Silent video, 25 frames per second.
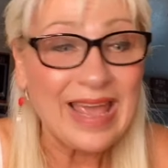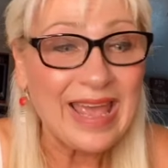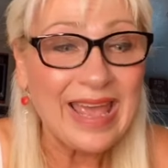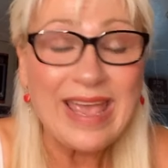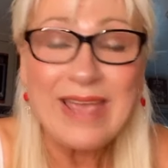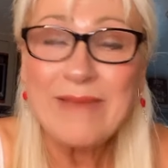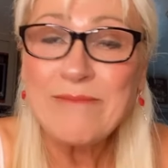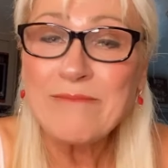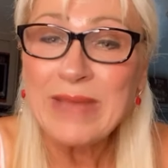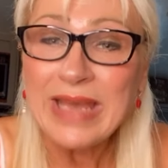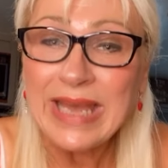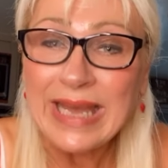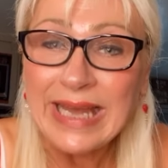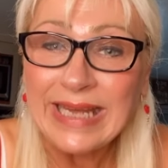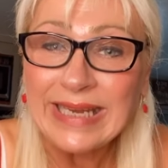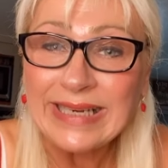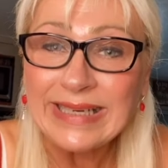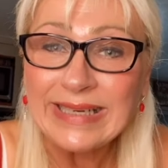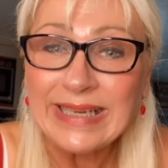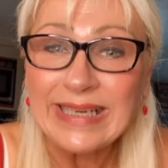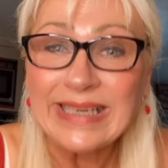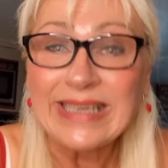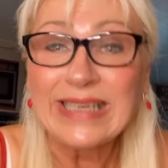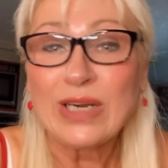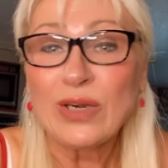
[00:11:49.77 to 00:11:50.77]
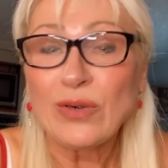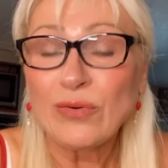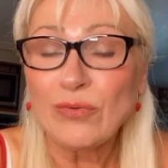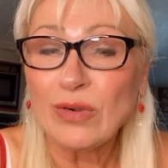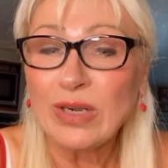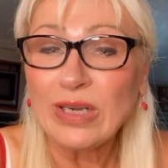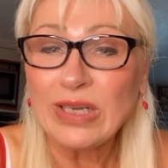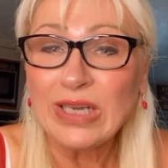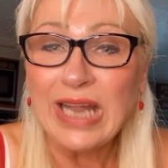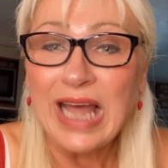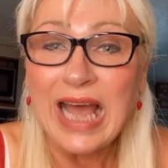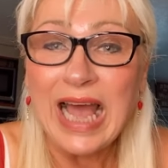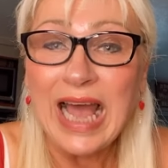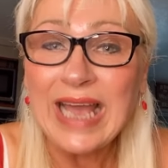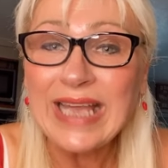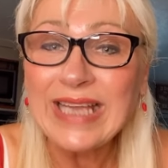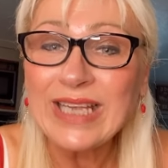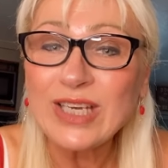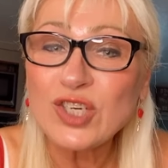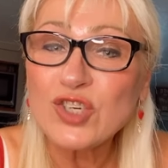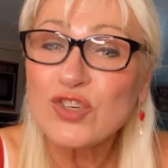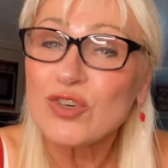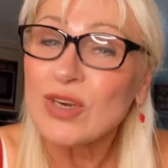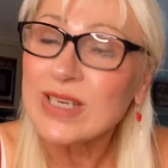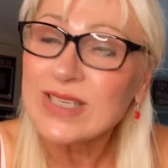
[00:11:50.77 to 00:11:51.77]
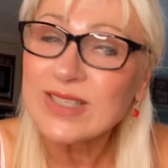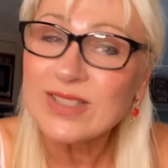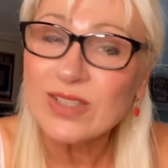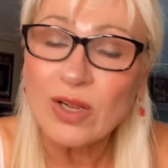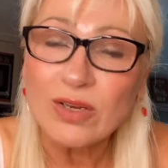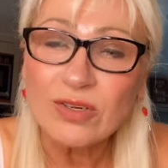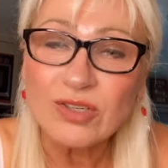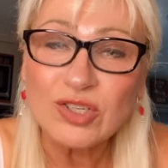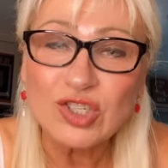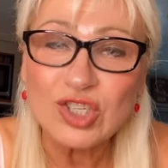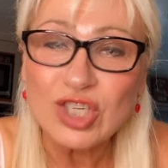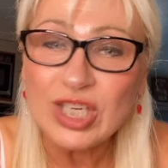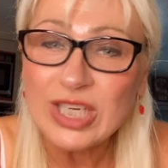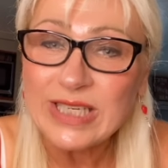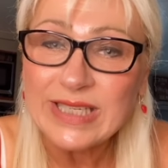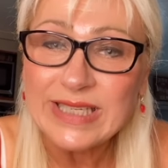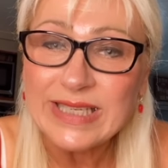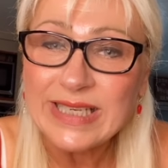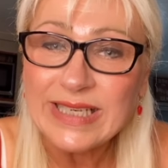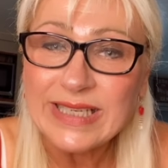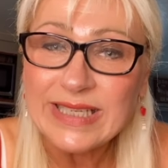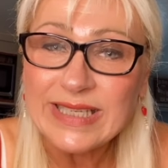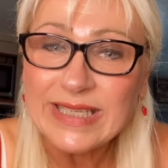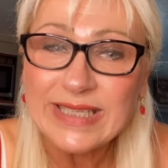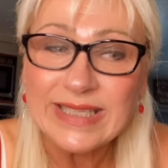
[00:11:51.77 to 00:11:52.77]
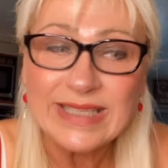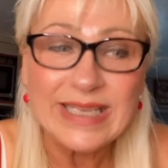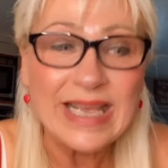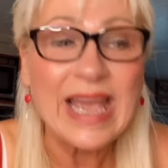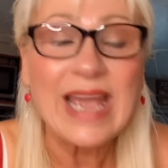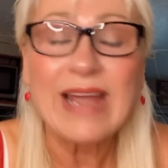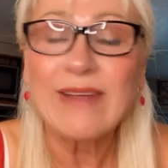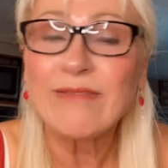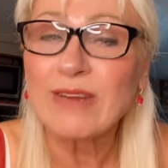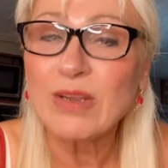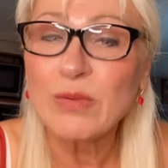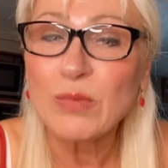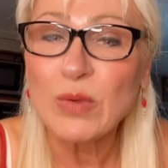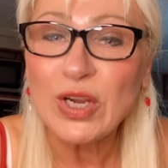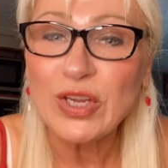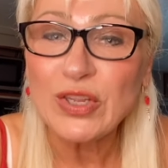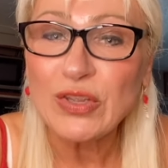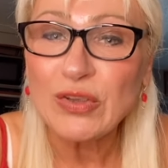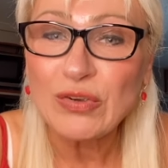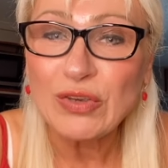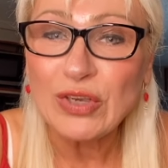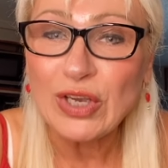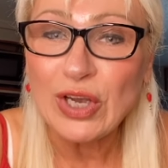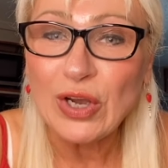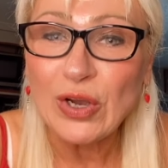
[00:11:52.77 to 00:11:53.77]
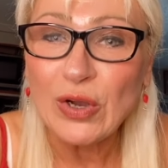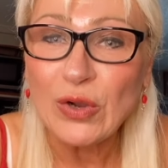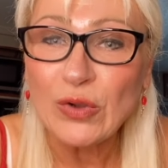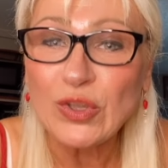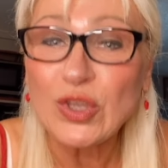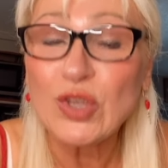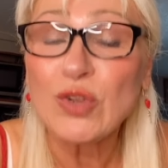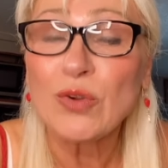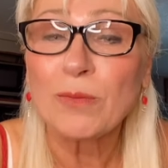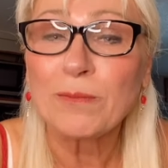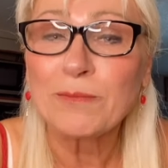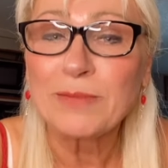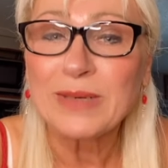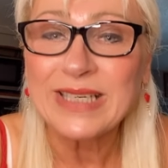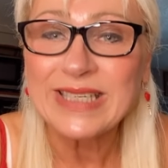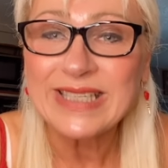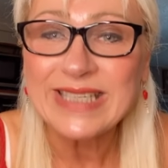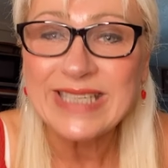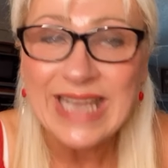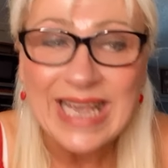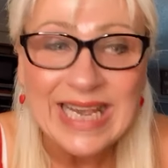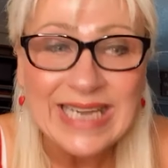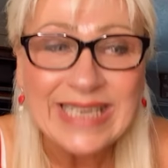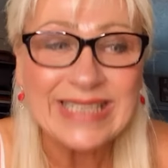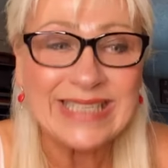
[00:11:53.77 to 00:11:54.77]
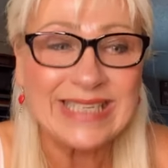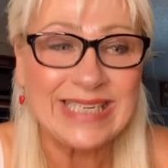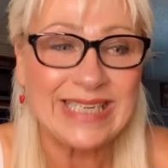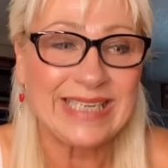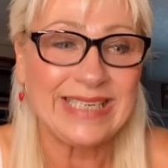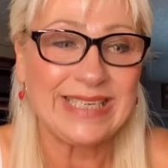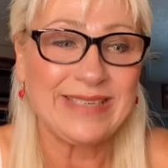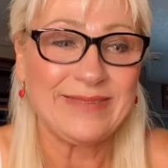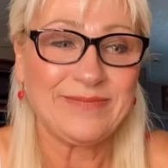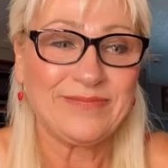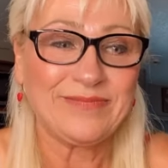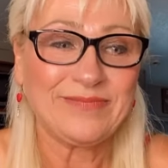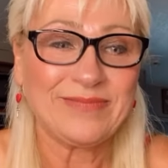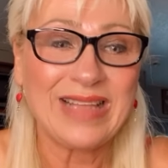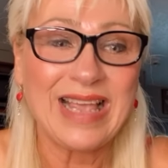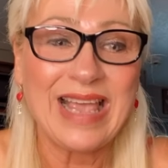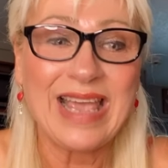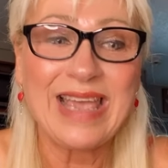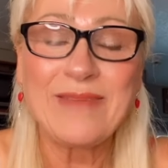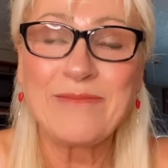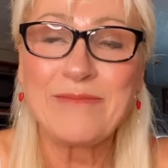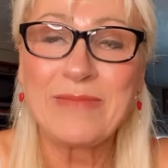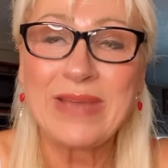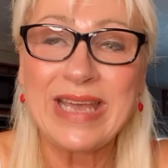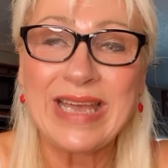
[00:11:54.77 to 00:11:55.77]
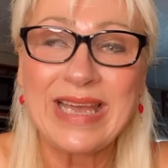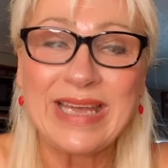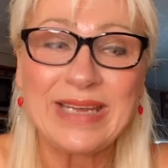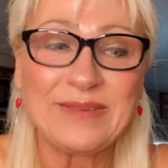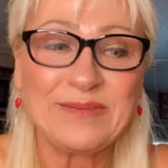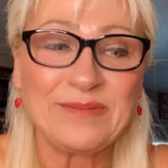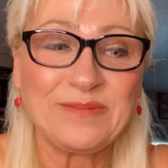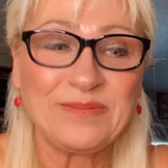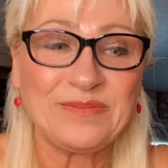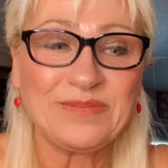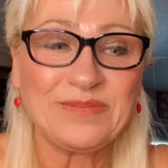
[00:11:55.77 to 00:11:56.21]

Amen. Rely and trust on Jesus everywhere you go. You are protected. Amen.